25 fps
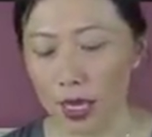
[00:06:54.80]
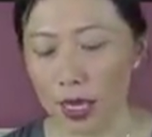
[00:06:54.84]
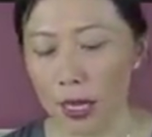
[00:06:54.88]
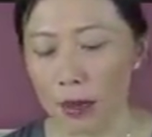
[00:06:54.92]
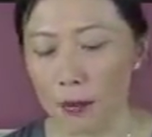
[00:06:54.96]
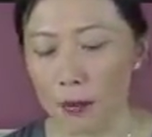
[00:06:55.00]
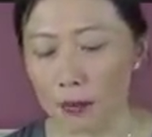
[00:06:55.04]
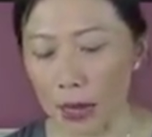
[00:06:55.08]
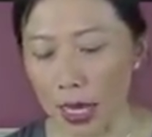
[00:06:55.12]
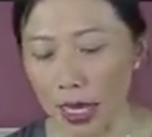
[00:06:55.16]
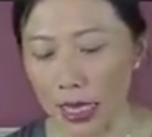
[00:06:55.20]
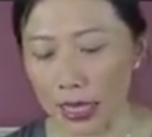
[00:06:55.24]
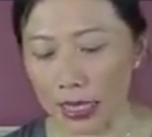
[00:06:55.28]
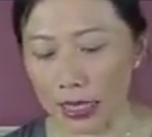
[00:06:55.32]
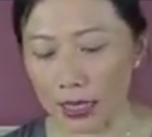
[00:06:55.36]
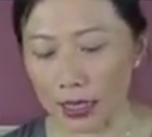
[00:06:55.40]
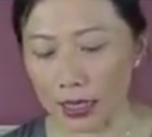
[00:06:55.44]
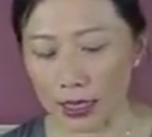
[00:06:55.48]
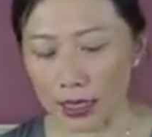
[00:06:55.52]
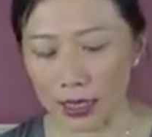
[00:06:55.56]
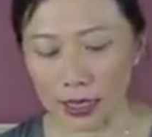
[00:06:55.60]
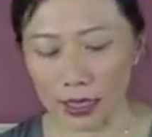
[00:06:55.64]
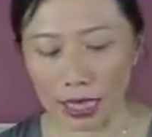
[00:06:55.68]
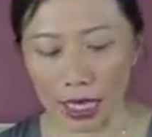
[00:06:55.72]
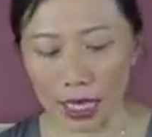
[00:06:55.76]
Men
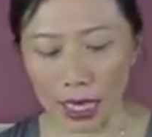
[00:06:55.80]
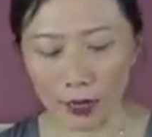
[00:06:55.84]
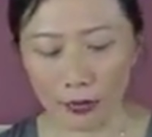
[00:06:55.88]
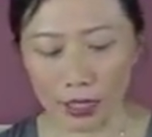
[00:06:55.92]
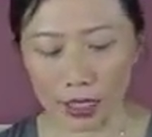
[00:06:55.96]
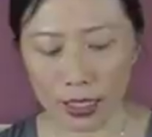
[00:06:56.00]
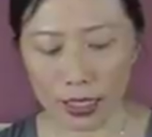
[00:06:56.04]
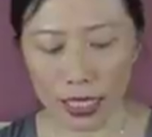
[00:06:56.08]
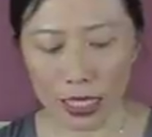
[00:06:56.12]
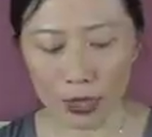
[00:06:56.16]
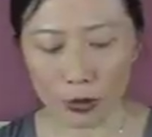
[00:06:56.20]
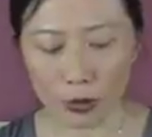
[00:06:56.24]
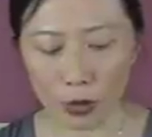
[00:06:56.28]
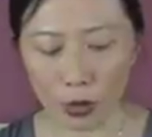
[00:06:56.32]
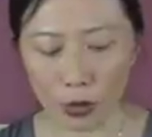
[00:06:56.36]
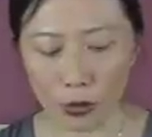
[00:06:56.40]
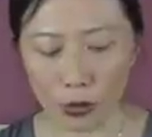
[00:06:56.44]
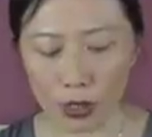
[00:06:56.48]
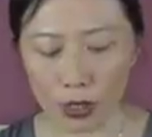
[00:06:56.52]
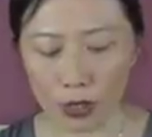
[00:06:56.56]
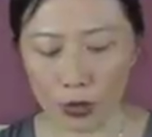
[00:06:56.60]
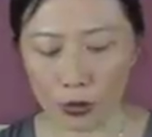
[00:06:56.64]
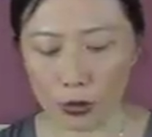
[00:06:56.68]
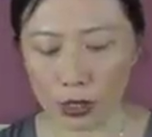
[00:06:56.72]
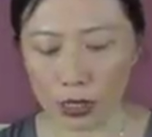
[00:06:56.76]
can have the same
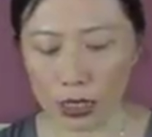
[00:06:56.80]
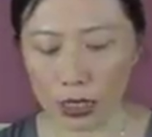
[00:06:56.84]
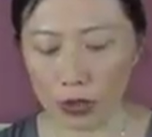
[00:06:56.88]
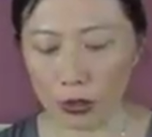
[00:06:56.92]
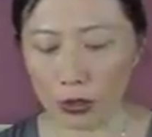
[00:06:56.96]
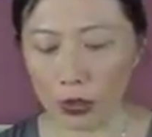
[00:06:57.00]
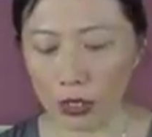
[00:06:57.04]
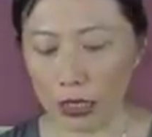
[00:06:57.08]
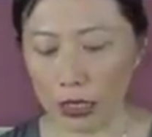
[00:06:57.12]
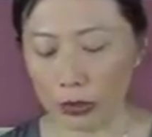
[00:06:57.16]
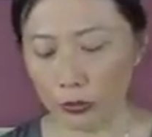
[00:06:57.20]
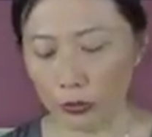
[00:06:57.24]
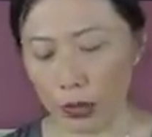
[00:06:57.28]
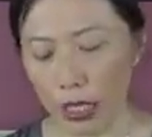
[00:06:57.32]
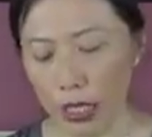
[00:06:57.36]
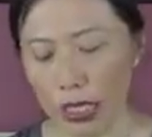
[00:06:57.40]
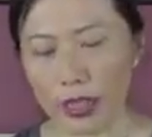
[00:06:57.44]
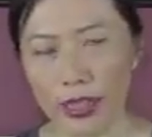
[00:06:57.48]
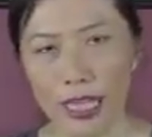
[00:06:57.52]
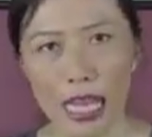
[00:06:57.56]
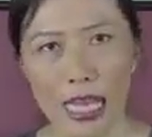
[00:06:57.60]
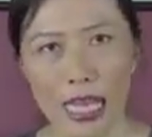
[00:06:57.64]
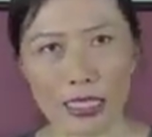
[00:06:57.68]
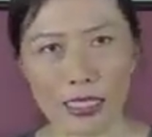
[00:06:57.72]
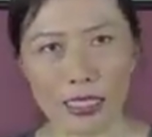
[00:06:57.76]
chromosomal, I read
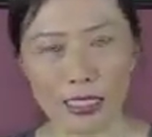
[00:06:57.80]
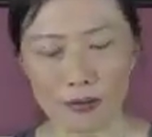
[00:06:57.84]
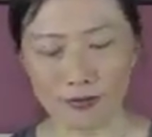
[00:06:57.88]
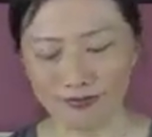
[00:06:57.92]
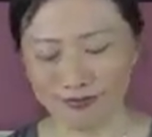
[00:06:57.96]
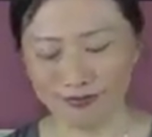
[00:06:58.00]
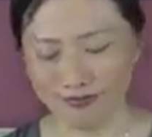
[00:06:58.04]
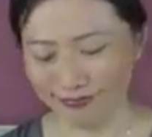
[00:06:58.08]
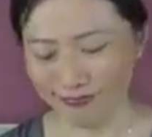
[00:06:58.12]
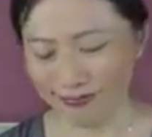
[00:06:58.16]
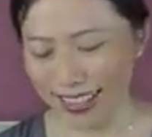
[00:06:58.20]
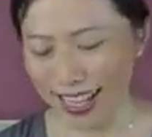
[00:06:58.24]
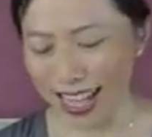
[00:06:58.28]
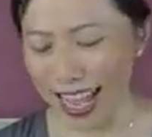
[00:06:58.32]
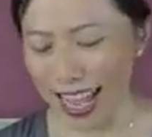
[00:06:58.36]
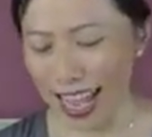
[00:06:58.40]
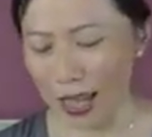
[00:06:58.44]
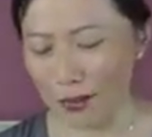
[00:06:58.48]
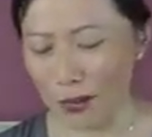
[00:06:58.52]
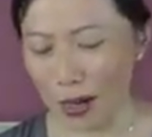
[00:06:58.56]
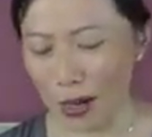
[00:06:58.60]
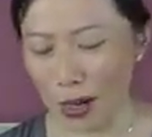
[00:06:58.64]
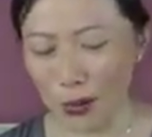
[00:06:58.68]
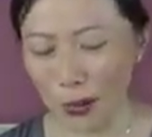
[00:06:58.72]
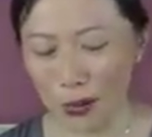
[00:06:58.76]
that.
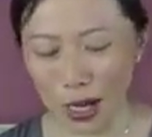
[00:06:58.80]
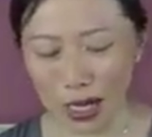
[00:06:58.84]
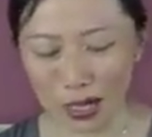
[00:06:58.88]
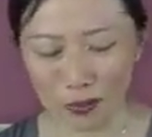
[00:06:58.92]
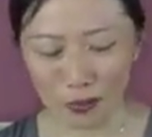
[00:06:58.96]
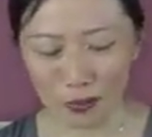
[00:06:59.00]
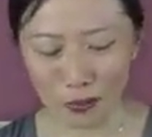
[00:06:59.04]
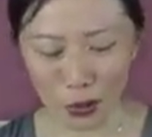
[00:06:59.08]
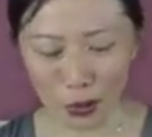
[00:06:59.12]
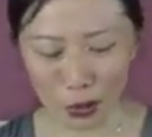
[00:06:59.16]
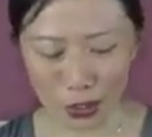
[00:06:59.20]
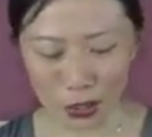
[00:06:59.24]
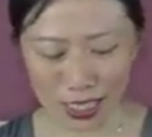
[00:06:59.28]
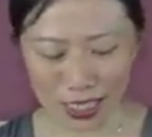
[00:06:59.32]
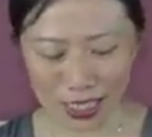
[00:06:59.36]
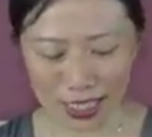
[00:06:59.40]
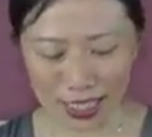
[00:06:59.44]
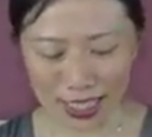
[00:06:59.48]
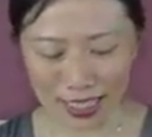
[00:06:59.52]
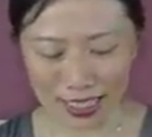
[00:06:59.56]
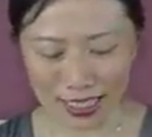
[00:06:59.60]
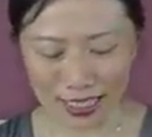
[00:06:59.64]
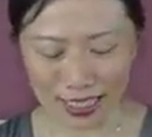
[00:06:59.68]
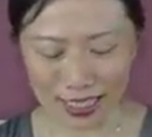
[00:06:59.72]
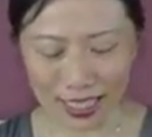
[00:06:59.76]
About 1
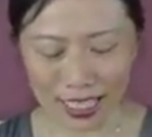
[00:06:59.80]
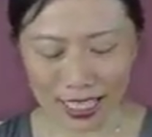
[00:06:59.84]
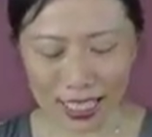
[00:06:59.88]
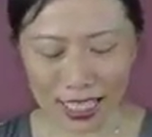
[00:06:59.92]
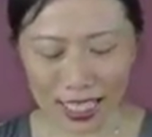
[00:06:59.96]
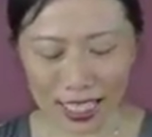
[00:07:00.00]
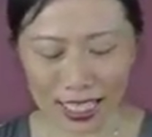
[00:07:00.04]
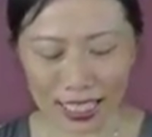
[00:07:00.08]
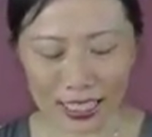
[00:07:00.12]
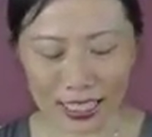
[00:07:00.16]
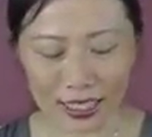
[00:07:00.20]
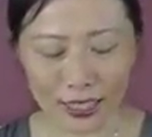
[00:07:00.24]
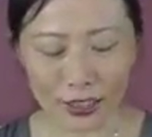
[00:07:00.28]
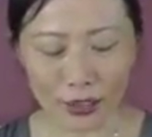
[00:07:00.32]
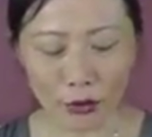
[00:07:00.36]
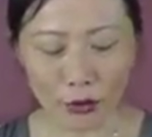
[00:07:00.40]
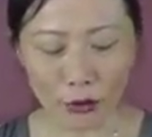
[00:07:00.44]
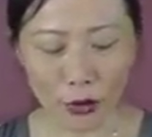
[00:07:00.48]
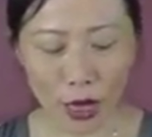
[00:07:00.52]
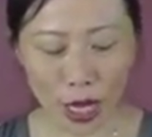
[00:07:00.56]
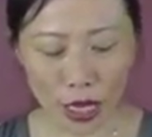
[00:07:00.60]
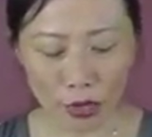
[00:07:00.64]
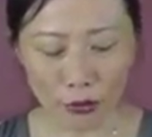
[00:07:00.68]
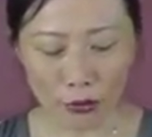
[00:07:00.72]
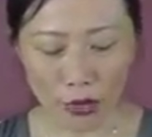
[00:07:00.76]
person in
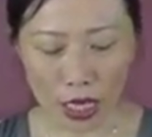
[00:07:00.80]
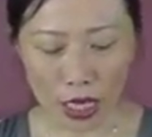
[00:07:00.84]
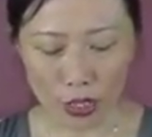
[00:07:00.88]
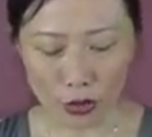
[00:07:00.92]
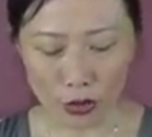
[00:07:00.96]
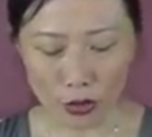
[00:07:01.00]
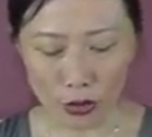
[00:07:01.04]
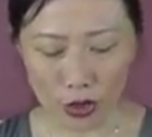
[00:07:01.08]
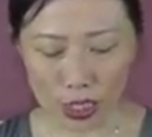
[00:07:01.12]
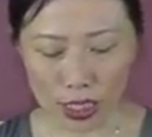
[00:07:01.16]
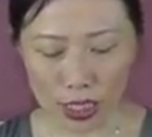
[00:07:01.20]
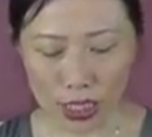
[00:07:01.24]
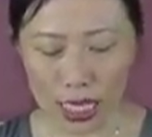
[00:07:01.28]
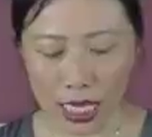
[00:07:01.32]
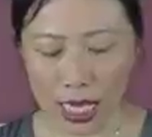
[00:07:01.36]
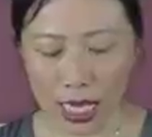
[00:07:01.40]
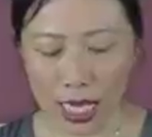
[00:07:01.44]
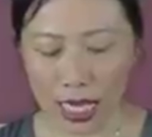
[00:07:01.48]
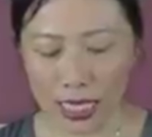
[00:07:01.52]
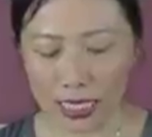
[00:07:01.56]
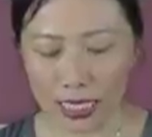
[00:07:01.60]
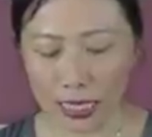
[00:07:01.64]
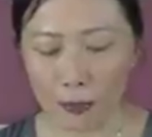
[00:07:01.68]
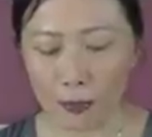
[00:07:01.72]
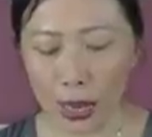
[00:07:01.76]
500
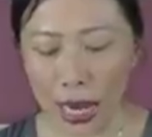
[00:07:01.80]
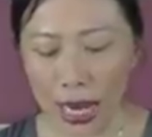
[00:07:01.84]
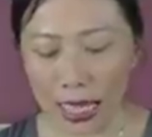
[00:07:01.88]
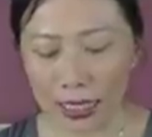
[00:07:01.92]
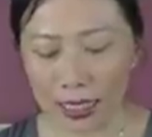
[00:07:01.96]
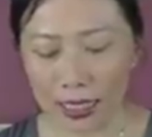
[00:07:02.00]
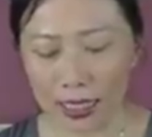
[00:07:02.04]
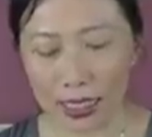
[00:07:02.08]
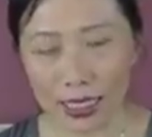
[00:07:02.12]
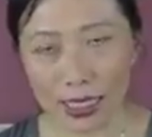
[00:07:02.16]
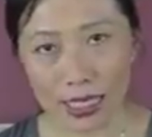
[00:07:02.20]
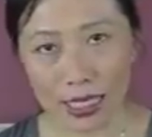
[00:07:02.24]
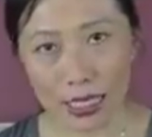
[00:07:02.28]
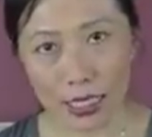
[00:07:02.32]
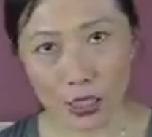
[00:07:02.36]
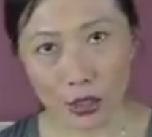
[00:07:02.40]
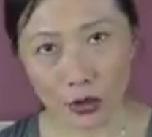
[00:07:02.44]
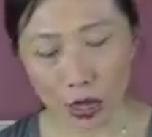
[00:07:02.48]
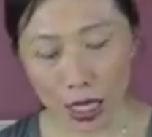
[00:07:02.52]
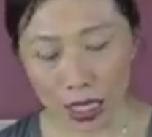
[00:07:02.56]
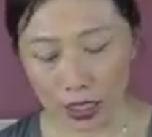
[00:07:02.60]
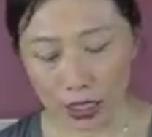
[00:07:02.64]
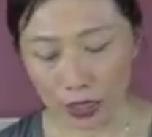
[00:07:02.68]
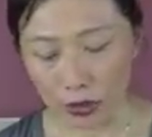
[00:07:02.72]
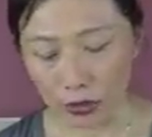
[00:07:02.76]
has a balanced
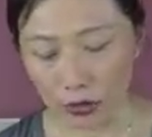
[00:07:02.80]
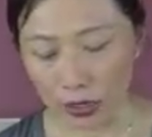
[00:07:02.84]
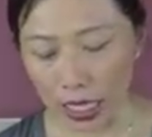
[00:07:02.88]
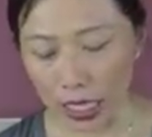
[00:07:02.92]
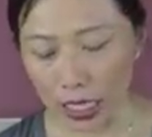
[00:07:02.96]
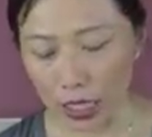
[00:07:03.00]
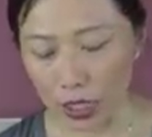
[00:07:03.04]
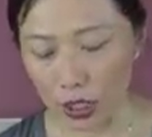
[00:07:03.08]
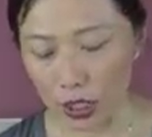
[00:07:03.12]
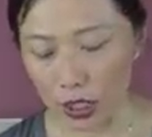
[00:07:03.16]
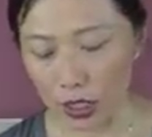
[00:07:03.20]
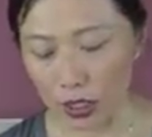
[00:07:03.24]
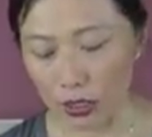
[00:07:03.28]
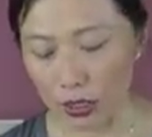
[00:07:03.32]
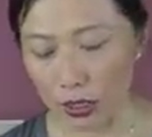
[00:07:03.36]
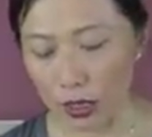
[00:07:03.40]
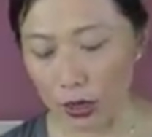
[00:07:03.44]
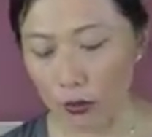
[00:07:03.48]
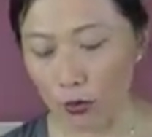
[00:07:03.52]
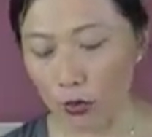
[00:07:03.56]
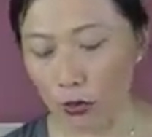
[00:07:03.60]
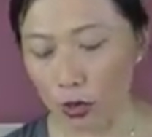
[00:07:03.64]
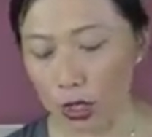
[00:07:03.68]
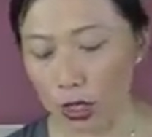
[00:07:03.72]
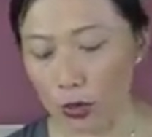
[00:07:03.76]
translocation,
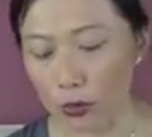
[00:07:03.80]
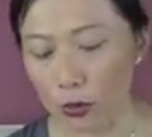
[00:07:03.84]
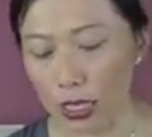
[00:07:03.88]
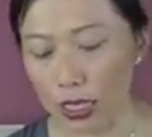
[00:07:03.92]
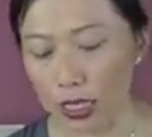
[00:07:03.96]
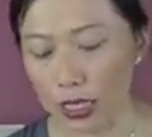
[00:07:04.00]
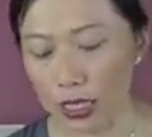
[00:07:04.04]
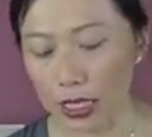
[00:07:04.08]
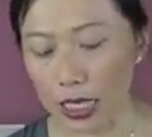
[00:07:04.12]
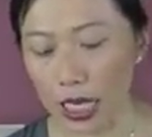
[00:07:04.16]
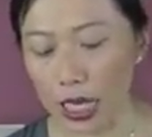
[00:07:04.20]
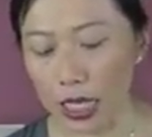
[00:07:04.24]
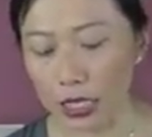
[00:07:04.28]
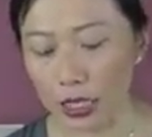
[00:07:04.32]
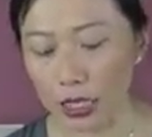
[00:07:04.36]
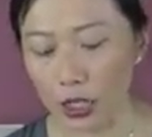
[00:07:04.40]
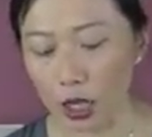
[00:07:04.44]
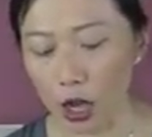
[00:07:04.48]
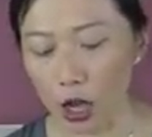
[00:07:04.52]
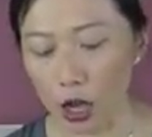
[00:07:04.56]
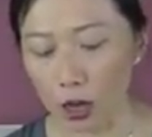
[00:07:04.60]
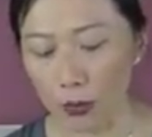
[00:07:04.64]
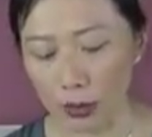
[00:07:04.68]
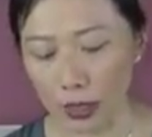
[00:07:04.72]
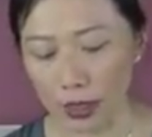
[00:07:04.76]
which makes it
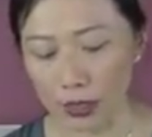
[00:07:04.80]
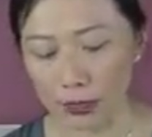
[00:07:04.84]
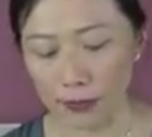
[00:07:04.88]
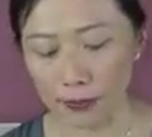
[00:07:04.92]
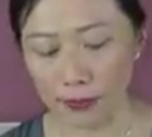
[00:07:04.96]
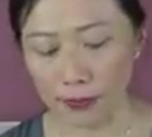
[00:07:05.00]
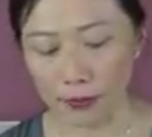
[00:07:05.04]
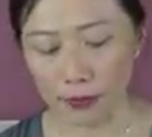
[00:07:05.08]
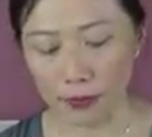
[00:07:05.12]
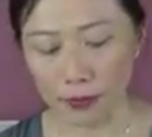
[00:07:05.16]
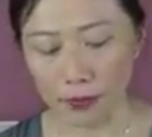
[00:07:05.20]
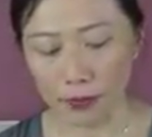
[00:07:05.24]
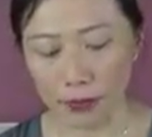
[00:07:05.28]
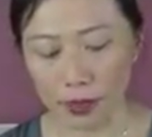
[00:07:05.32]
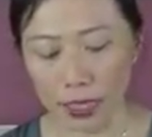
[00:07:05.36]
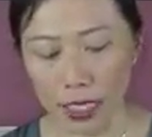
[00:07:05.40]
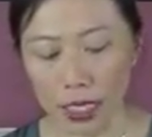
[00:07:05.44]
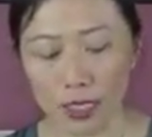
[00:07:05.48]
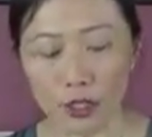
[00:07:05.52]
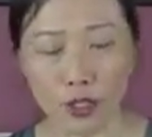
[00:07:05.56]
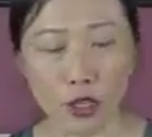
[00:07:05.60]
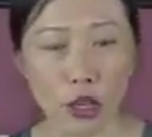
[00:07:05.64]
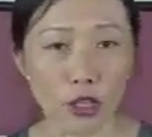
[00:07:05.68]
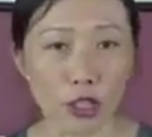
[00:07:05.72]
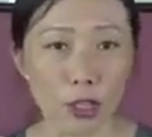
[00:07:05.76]
uncommon,
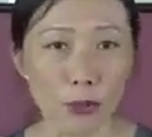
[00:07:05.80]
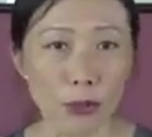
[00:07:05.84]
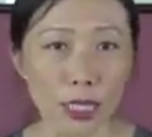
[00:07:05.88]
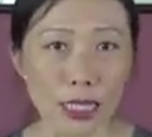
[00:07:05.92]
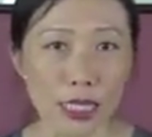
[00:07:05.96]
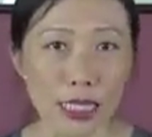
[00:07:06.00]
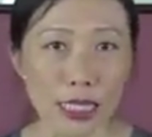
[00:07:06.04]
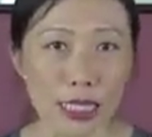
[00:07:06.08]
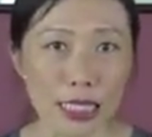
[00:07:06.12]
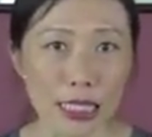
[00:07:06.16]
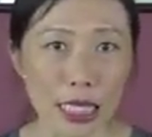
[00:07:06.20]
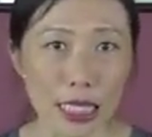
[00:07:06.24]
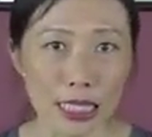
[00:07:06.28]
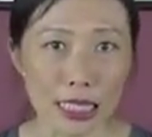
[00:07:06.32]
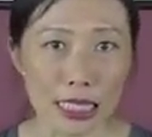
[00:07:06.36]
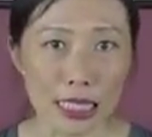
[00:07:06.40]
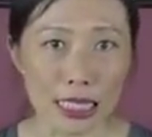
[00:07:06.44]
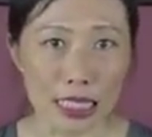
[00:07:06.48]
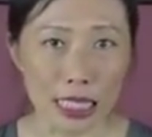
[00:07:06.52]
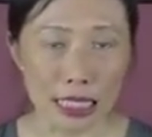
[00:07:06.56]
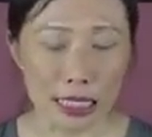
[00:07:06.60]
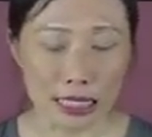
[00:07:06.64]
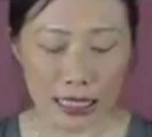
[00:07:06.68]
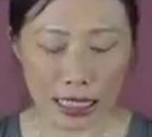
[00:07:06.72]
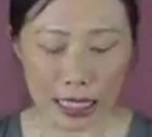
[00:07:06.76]
as documented in
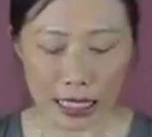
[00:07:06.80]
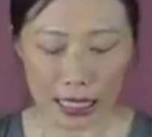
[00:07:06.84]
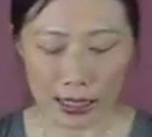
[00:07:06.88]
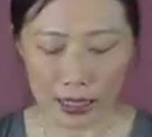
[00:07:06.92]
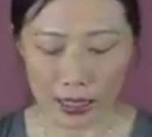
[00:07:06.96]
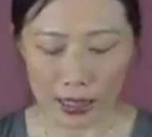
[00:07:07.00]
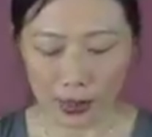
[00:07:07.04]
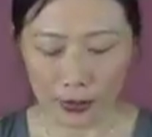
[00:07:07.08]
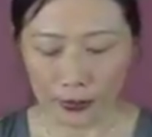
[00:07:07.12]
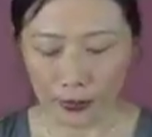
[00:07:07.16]
1998.